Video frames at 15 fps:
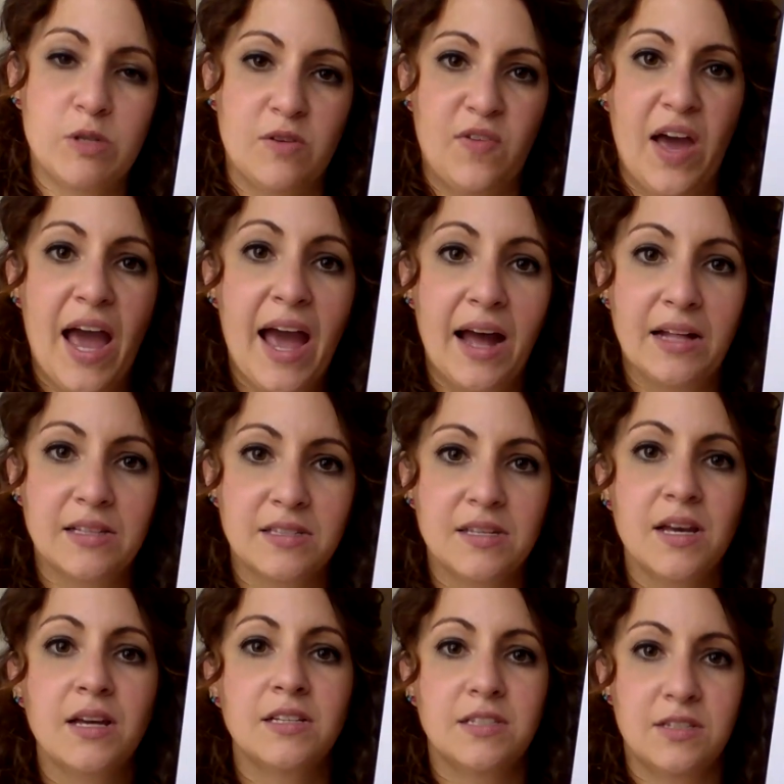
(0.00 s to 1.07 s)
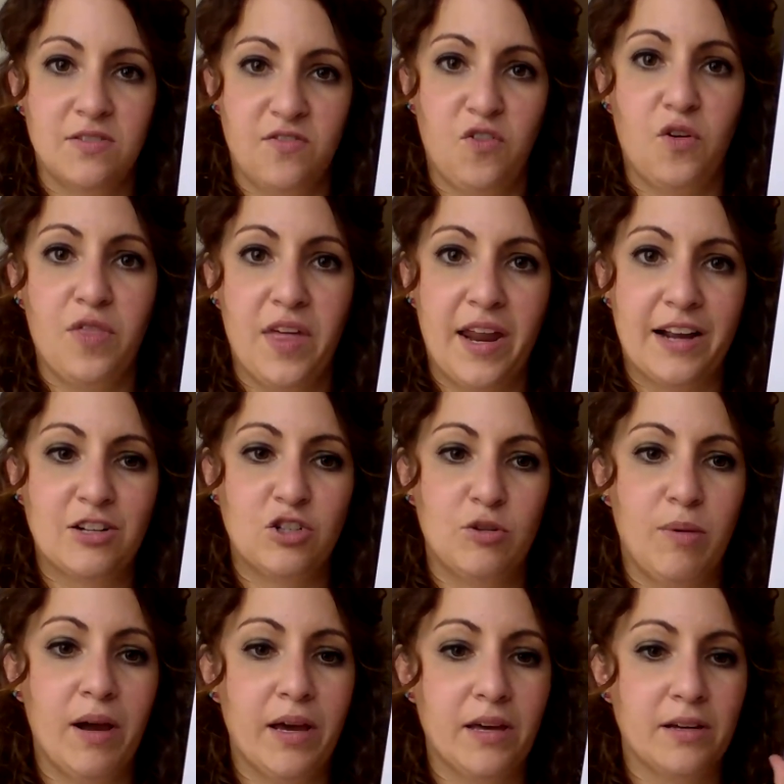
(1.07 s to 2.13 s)
of hats for that extra
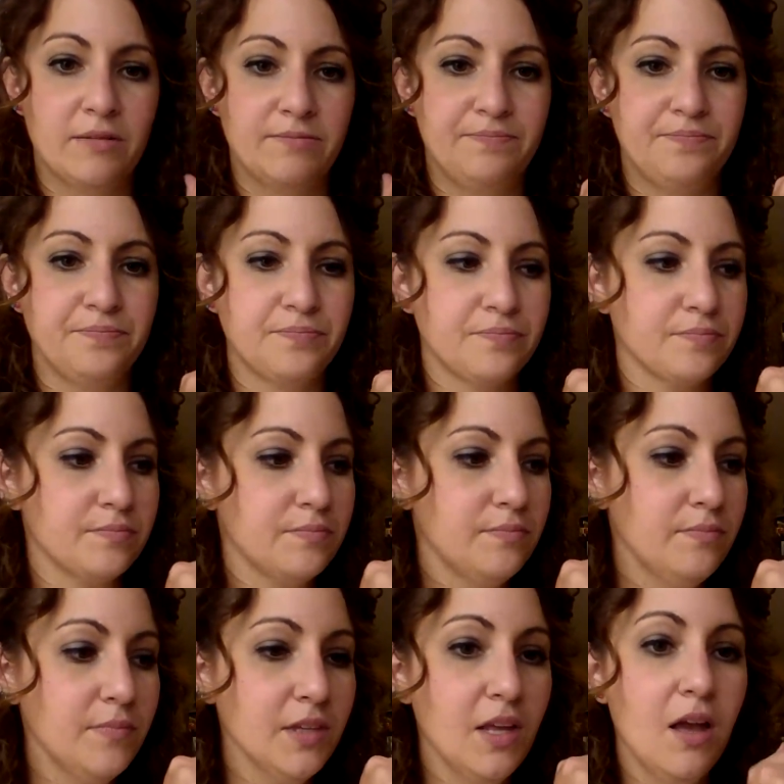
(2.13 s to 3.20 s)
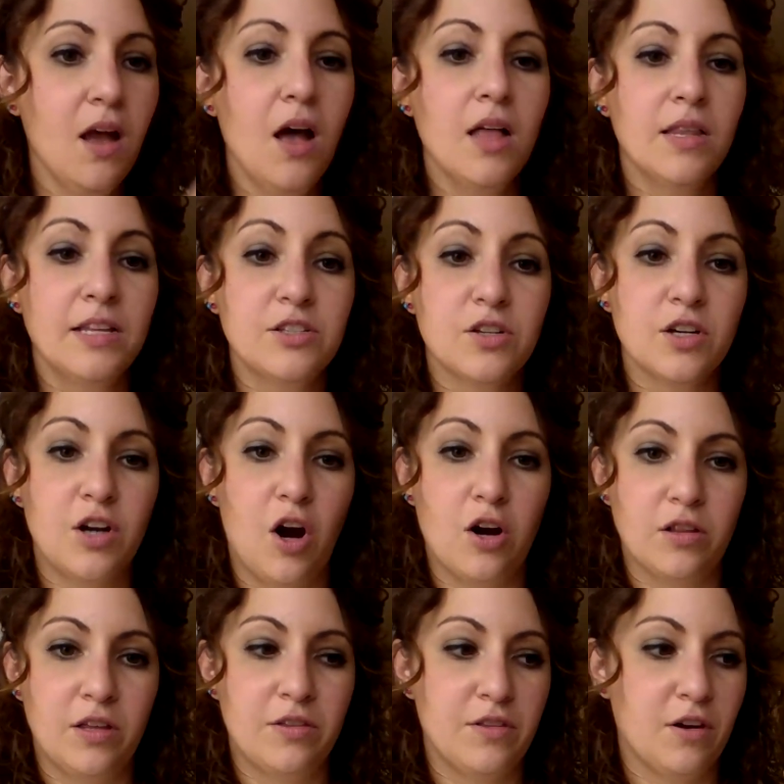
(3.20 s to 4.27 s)
bike. Let's look at
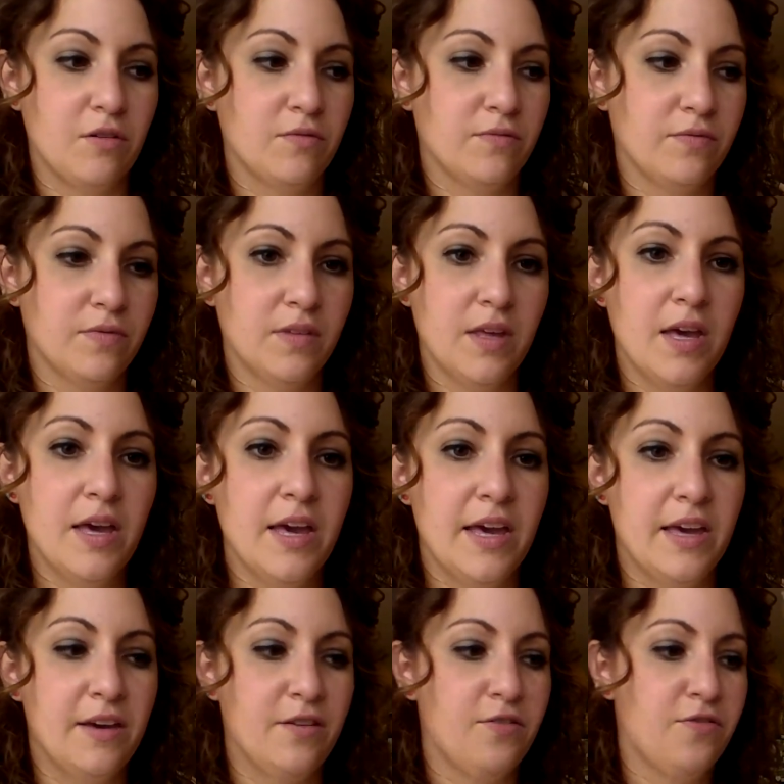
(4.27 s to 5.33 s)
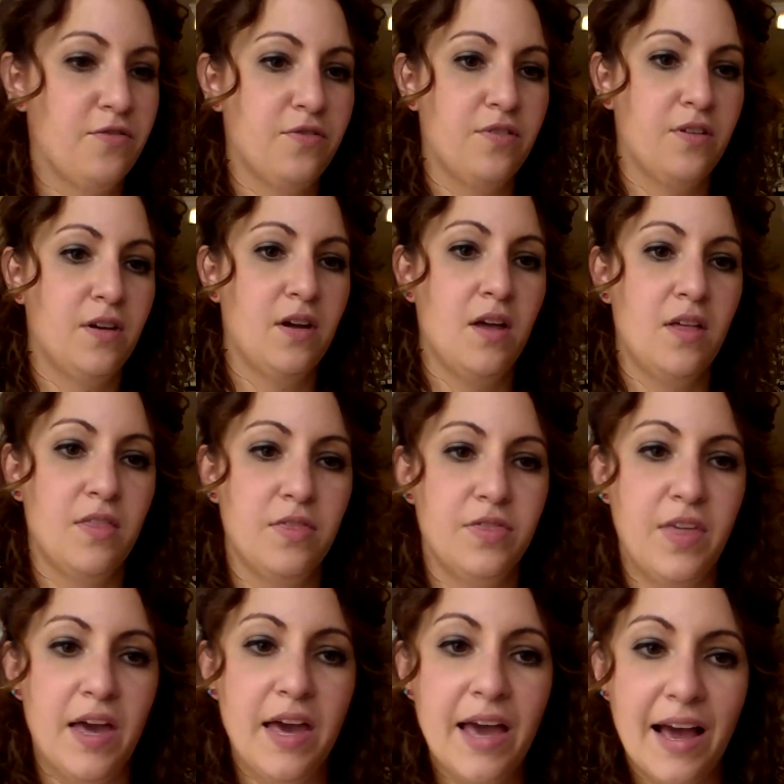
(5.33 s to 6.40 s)
Artland, though. If
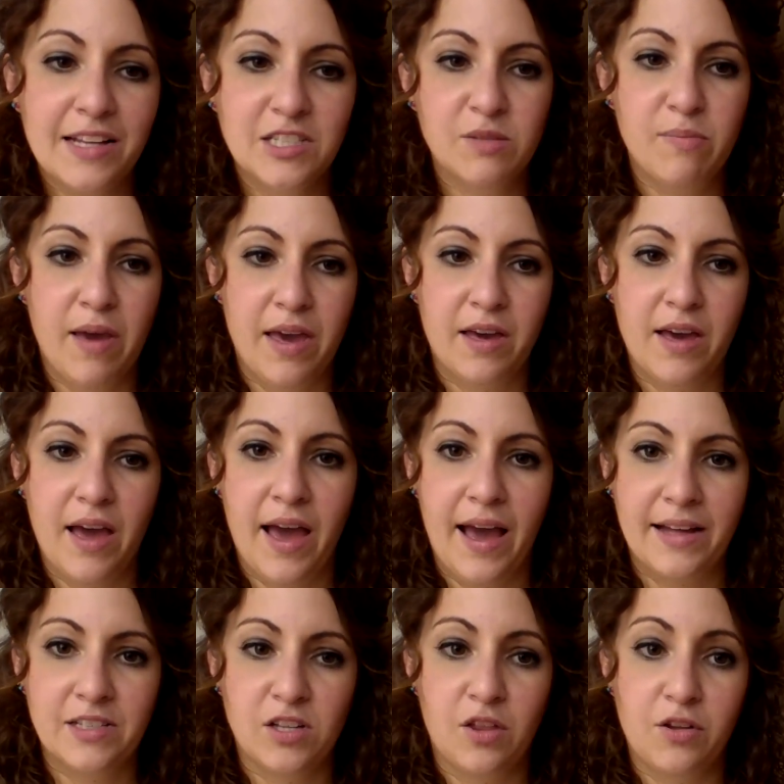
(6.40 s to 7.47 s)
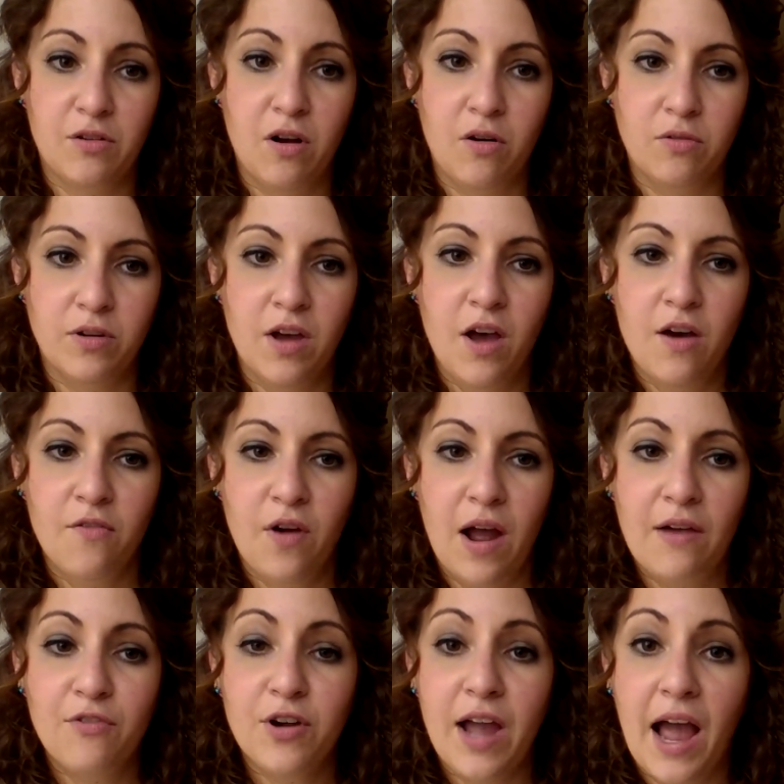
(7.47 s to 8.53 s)
they had to make hats on their own, for
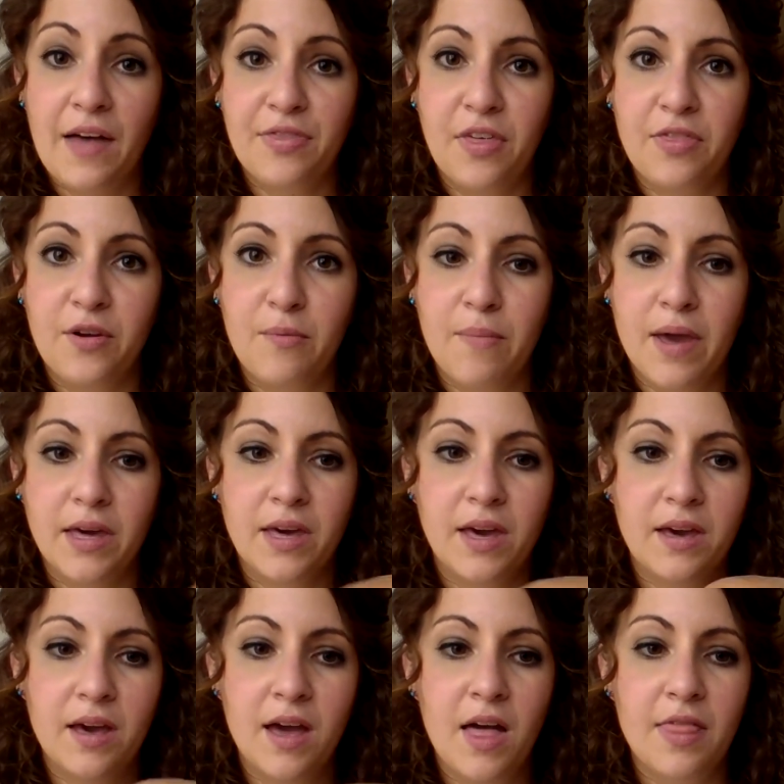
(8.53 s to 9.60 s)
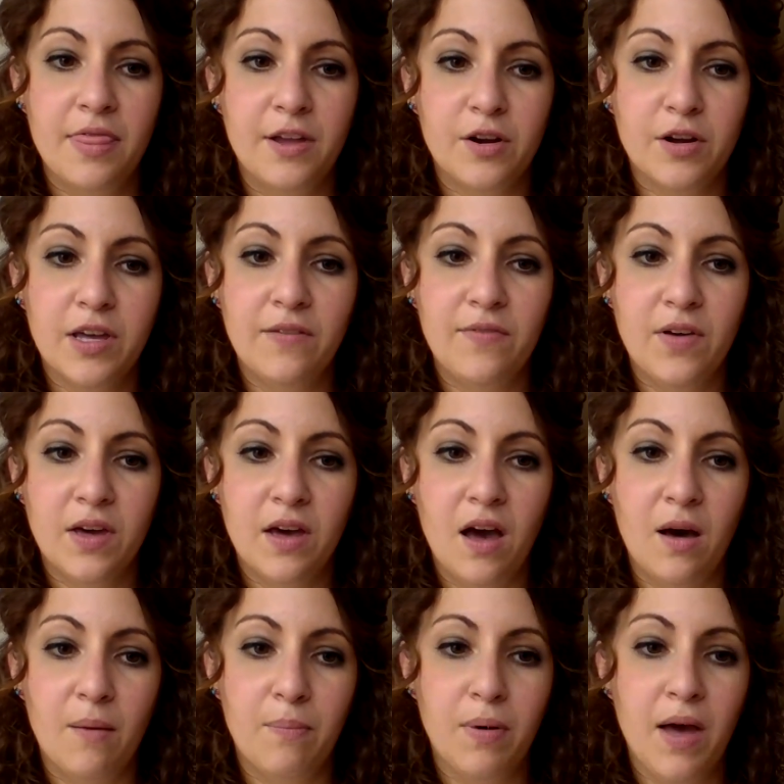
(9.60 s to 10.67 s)
every hat that they're making, they're giving
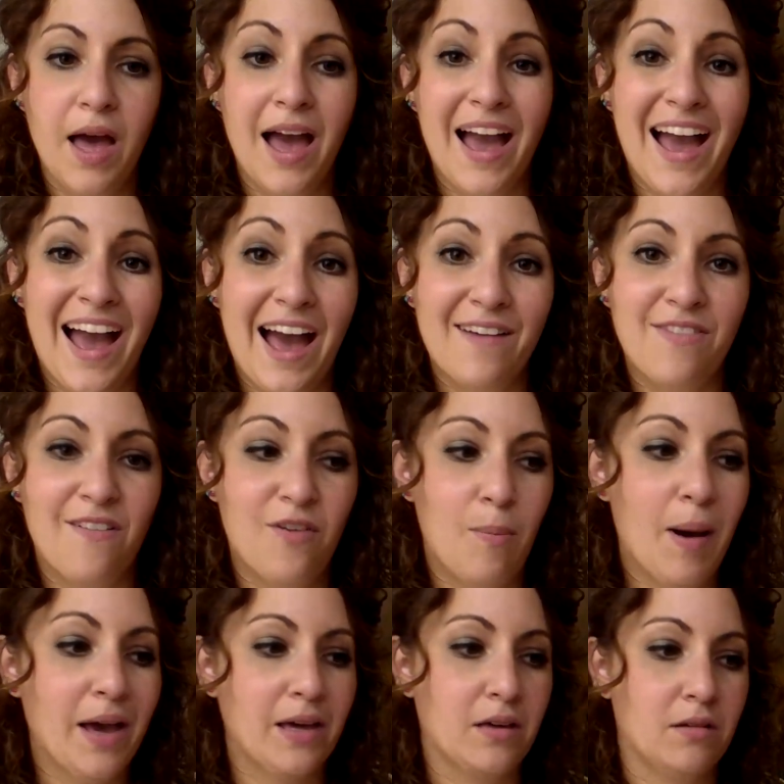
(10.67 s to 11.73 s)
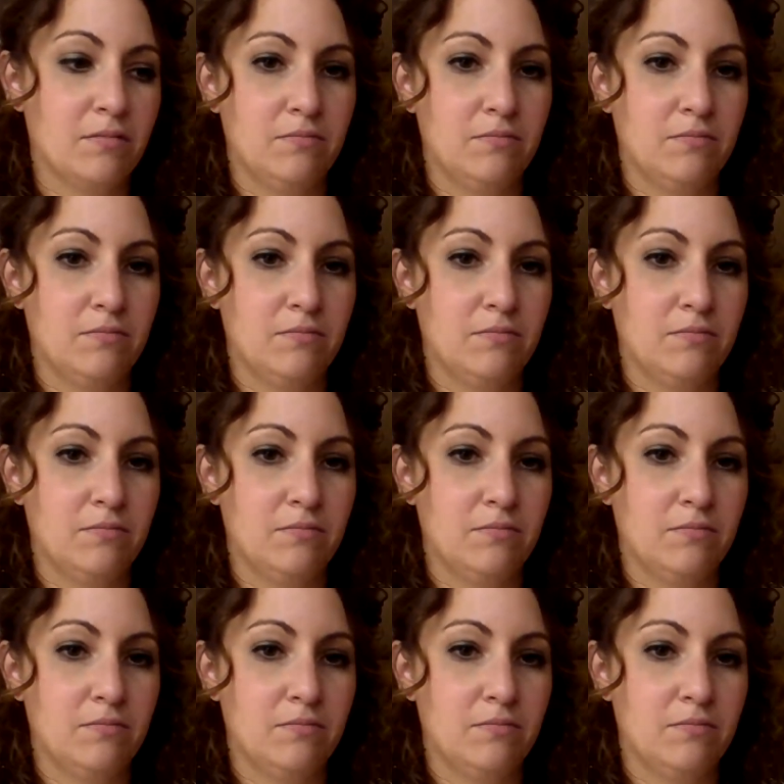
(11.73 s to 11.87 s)
up a half of a bike.